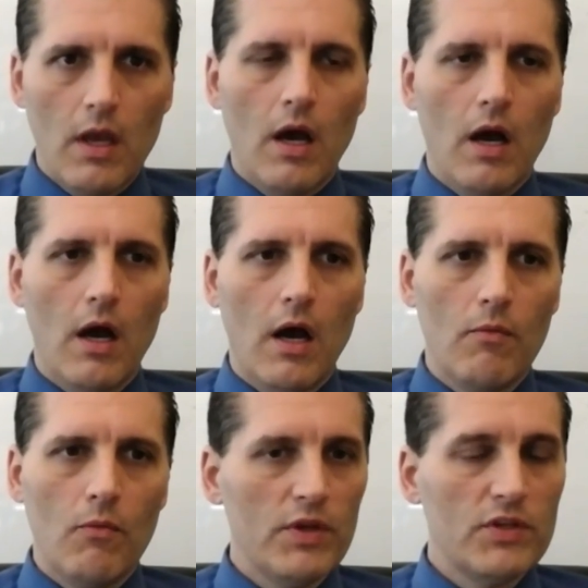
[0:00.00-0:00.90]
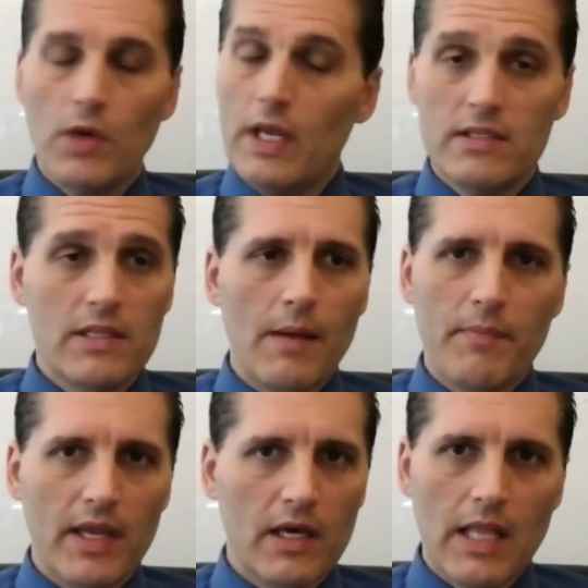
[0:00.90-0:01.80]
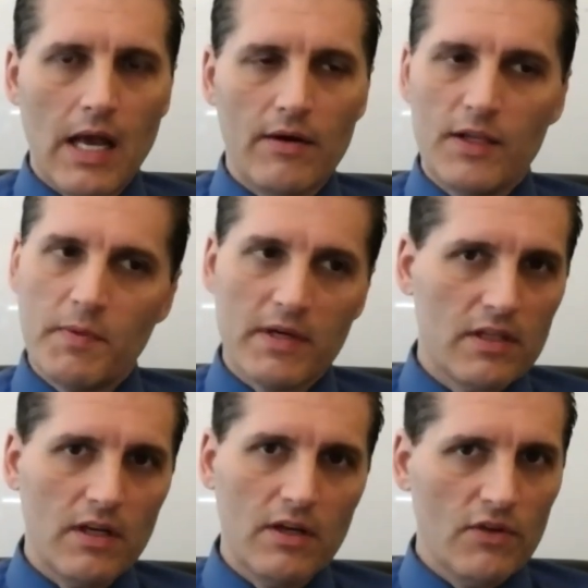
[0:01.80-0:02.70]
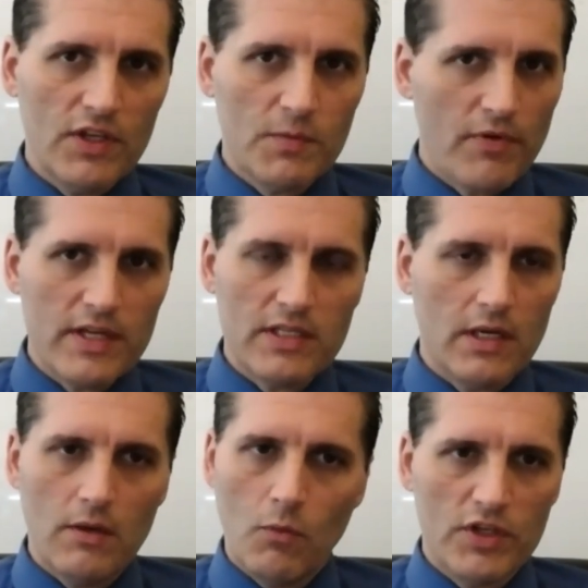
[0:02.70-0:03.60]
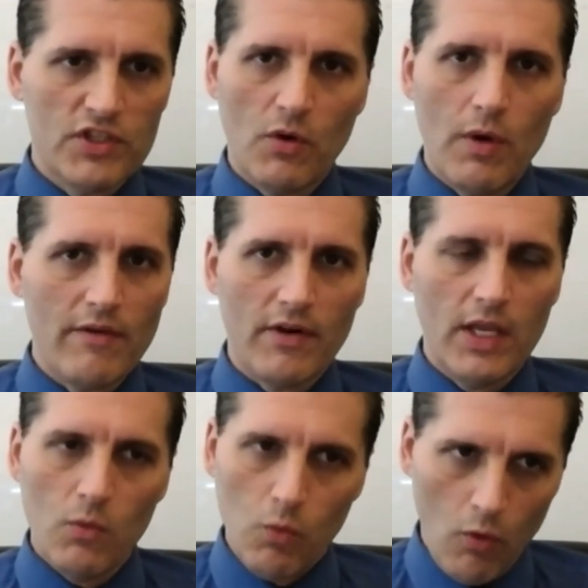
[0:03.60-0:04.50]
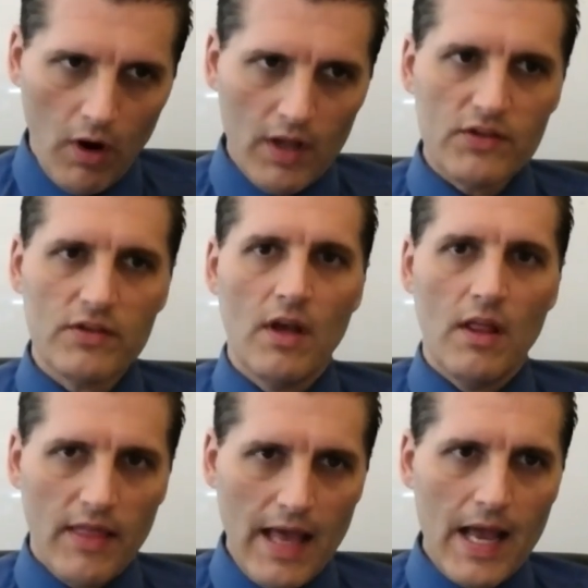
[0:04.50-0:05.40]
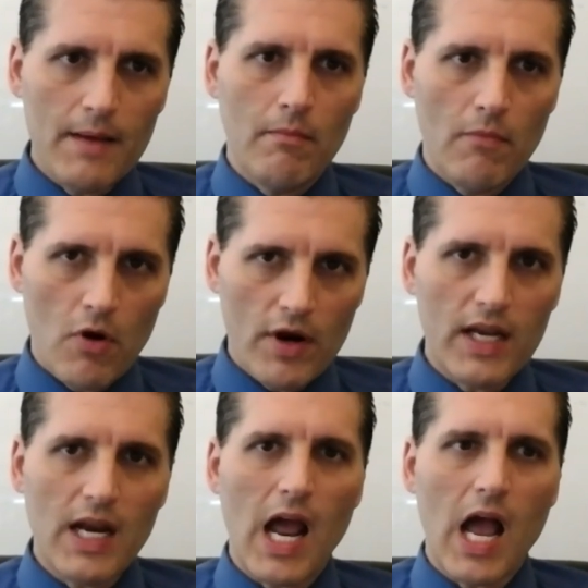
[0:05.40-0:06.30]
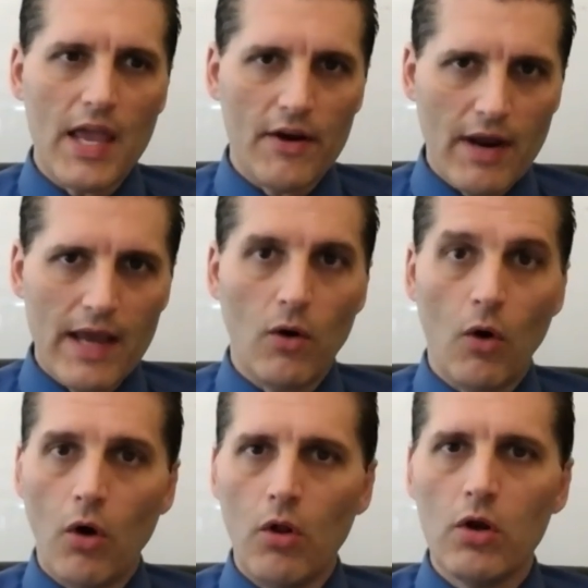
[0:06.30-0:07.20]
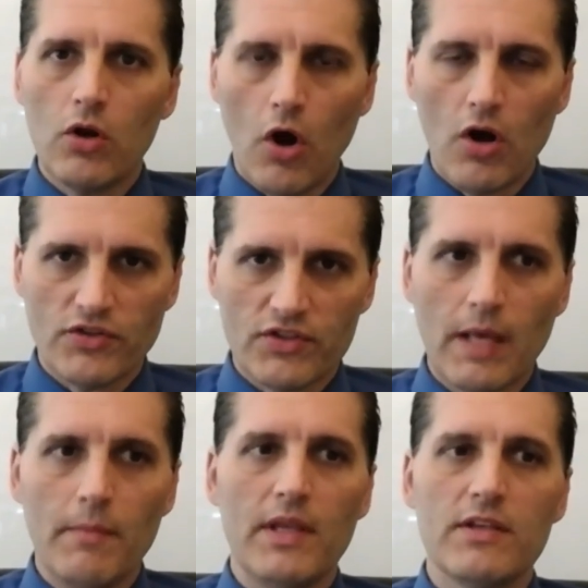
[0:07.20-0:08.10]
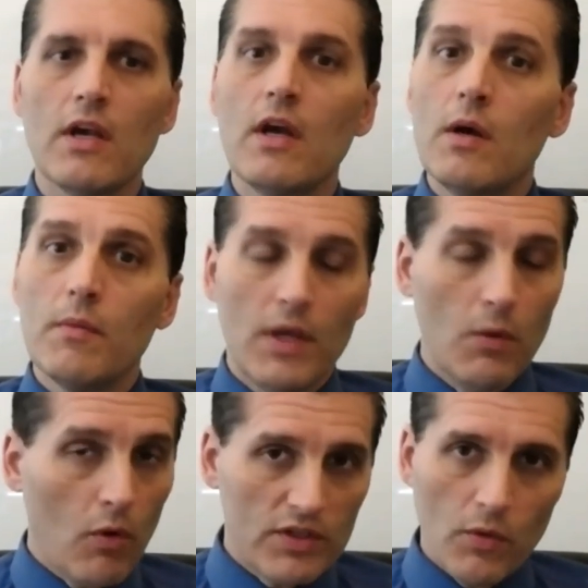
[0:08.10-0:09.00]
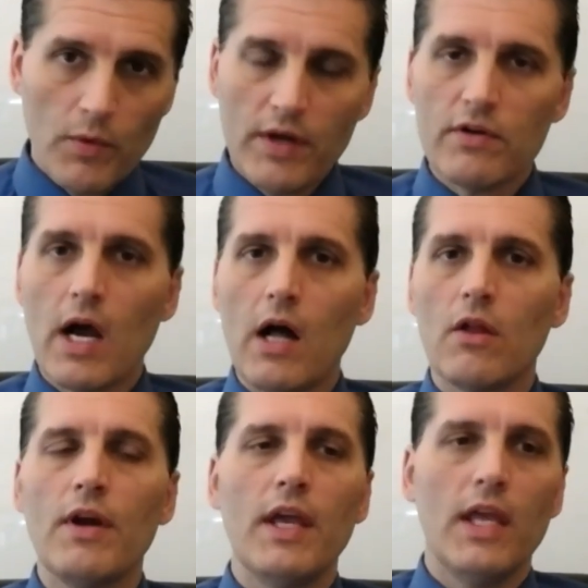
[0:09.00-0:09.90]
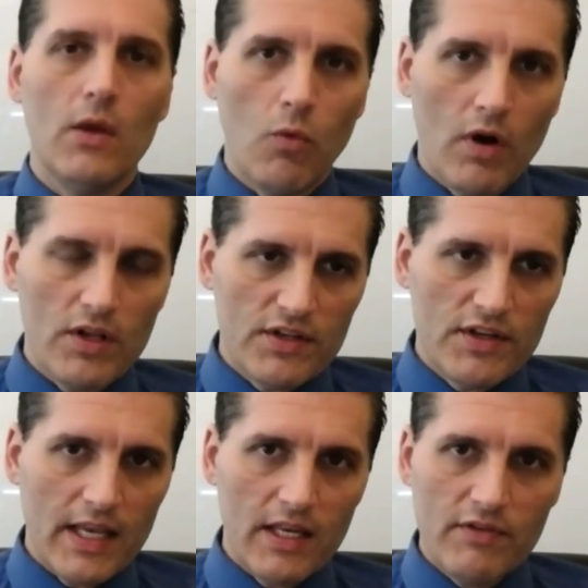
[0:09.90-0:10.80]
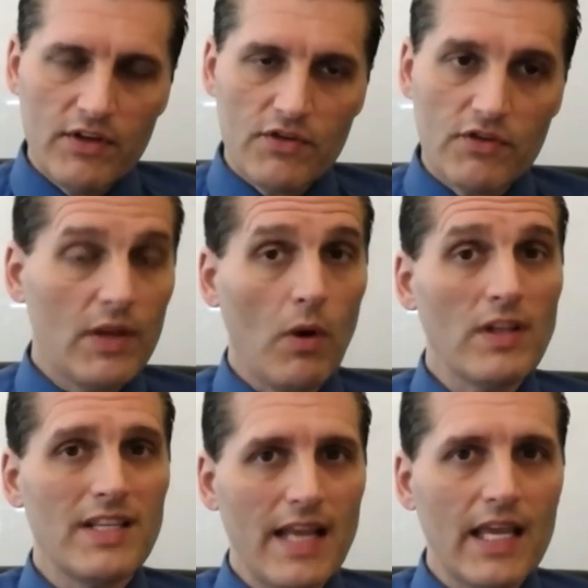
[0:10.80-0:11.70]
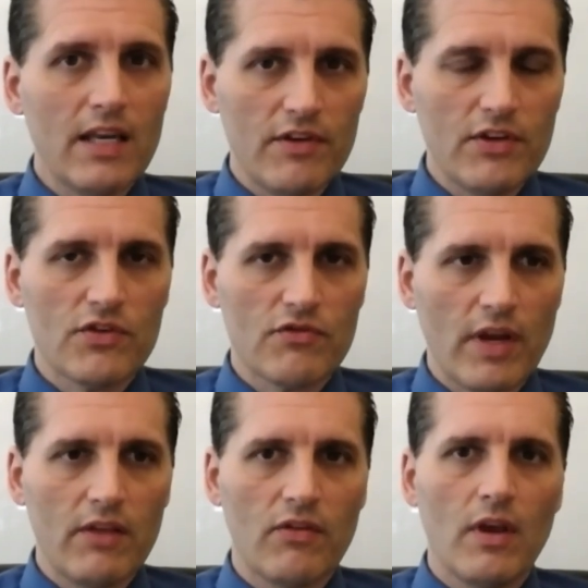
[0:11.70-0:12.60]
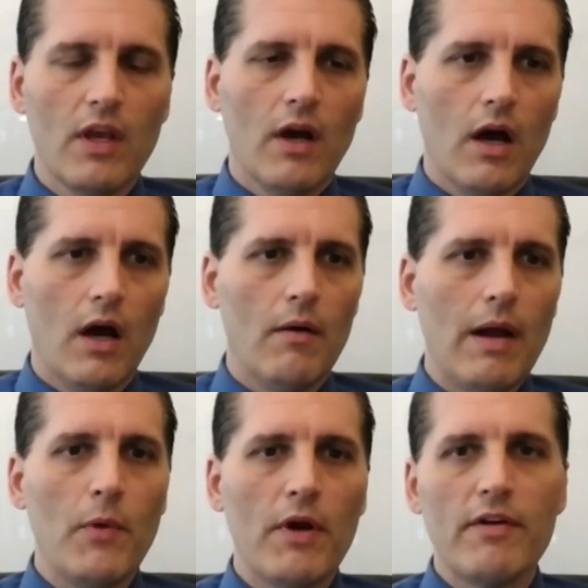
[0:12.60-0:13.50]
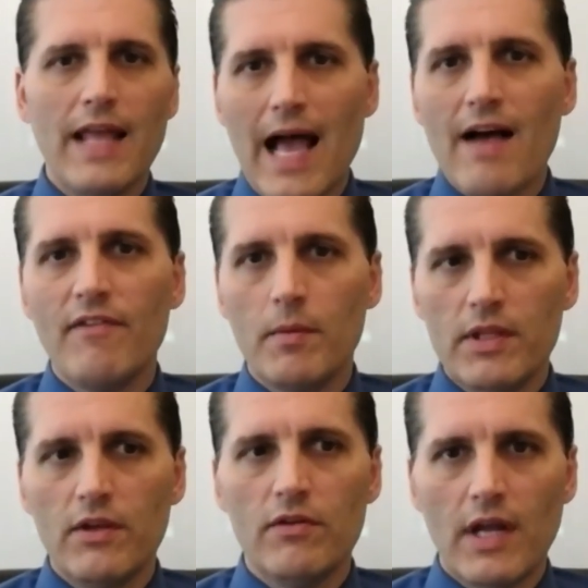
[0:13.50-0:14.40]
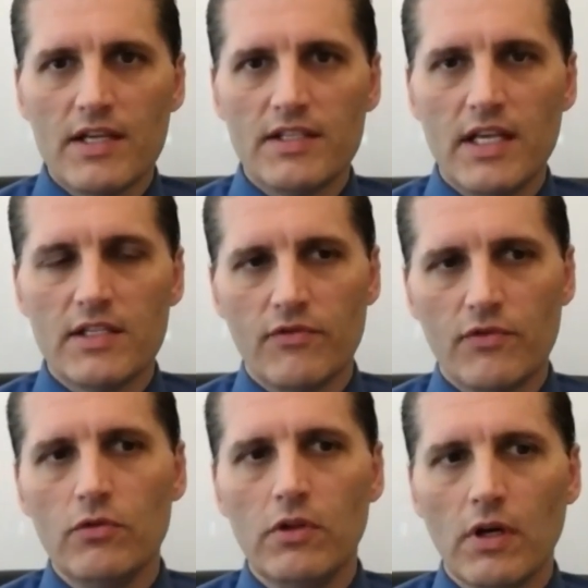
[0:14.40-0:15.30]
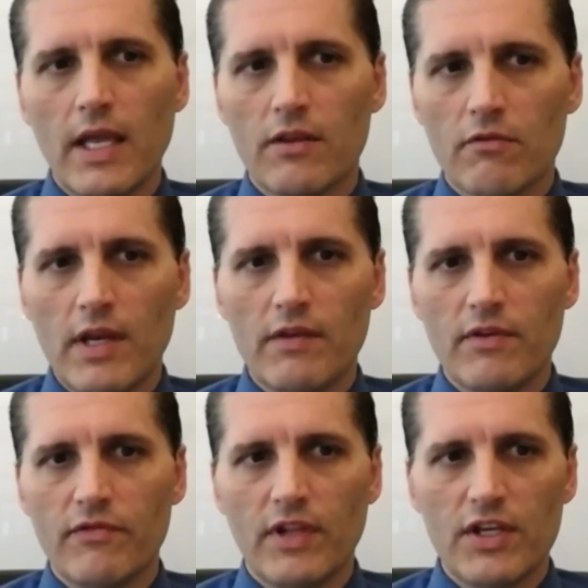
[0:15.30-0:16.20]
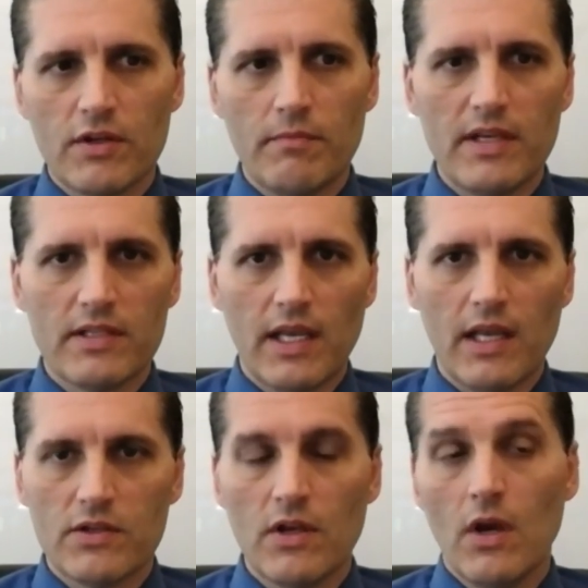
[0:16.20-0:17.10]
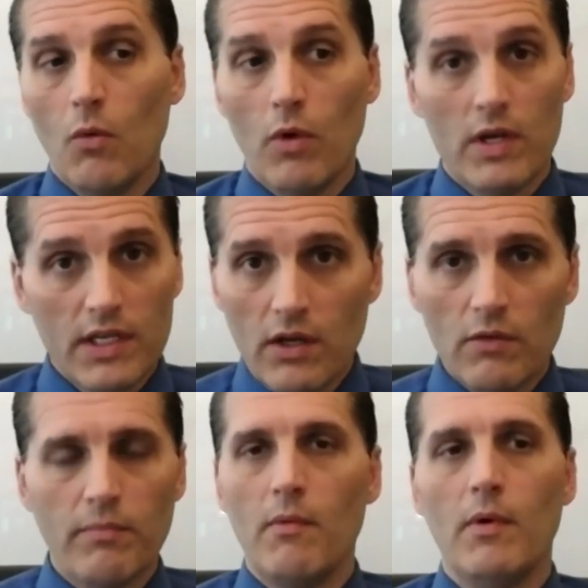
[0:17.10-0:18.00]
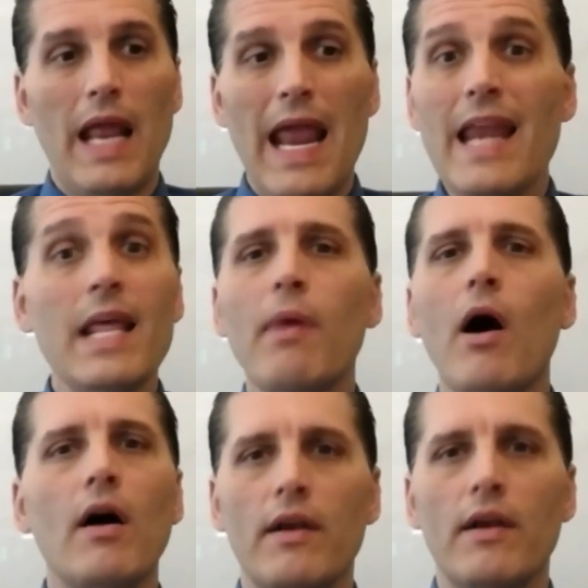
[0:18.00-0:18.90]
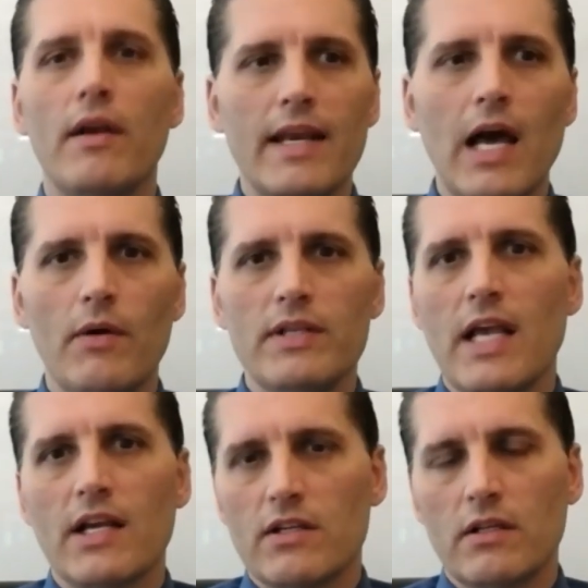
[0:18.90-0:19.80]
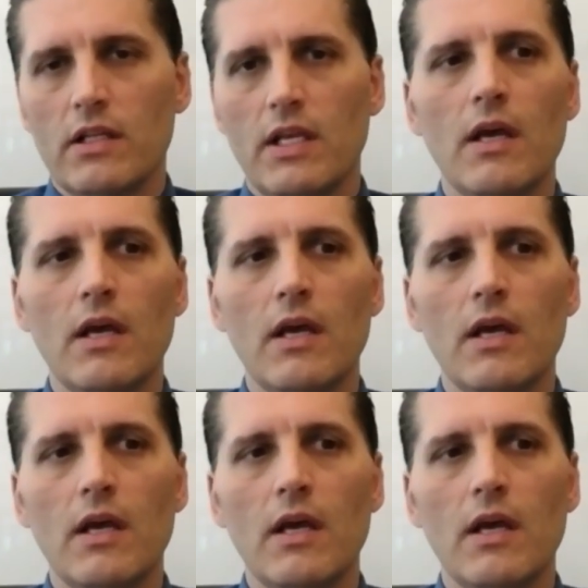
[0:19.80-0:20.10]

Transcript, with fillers: um, which is not being allowed, especially under this president whatsoever, he wants that market higher at all costs. That means he wants a weaker dollar. He wants negative interest. He wants negative interest rates, uh, and we already have them in the United States. If you look at the rate of inflation based against what yield, what any bond right now is actually